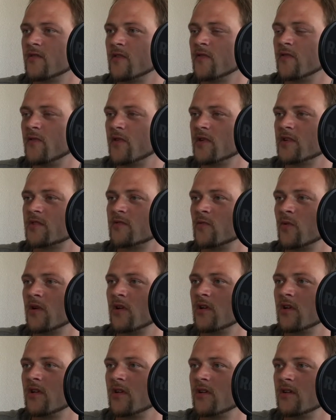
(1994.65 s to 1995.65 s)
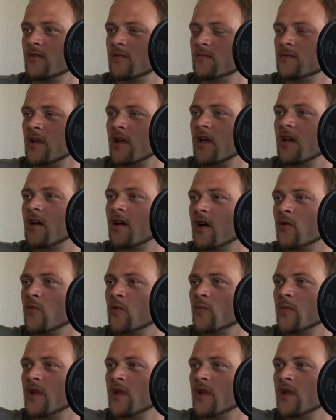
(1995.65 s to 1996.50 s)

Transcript: The first one, the key card would